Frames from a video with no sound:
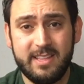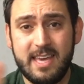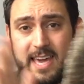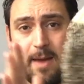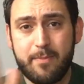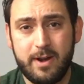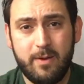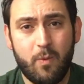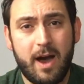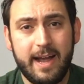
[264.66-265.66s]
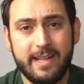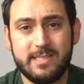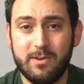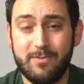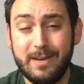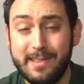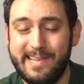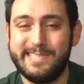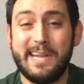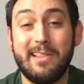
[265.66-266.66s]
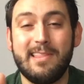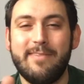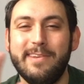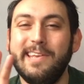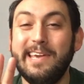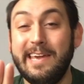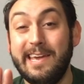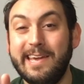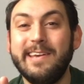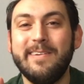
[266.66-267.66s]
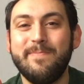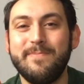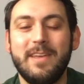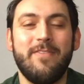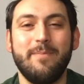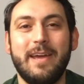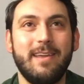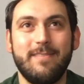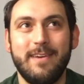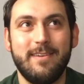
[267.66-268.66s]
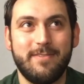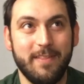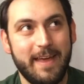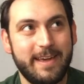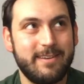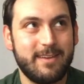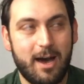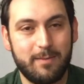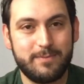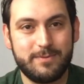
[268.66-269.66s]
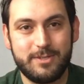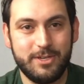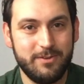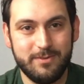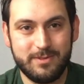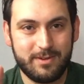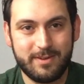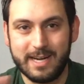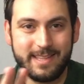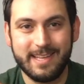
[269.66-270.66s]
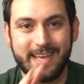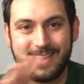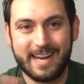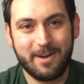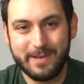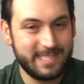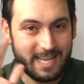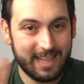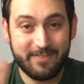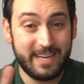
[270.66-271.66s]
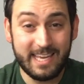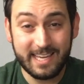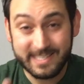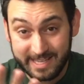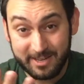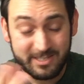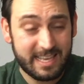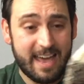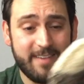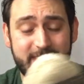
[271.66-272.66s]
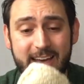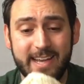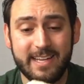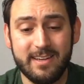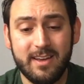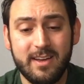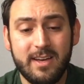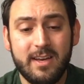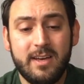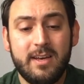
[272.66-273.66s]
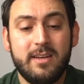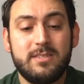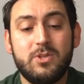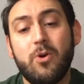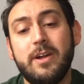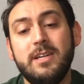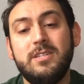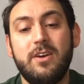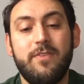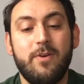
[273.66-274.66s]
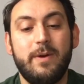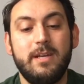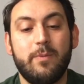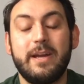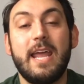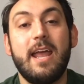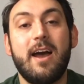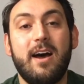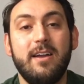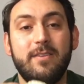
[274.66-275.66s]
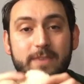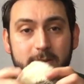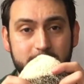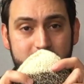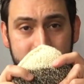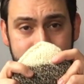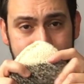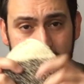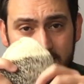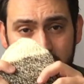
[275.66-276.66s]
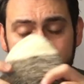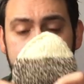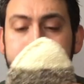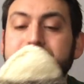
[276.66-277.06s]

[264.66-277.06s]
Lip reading: they get pretty wide, so really it's an 11E if I'm getting fit for like cop shoes or anything like that. I would say 11E because they usually have that in storage for when you're working on films and TV.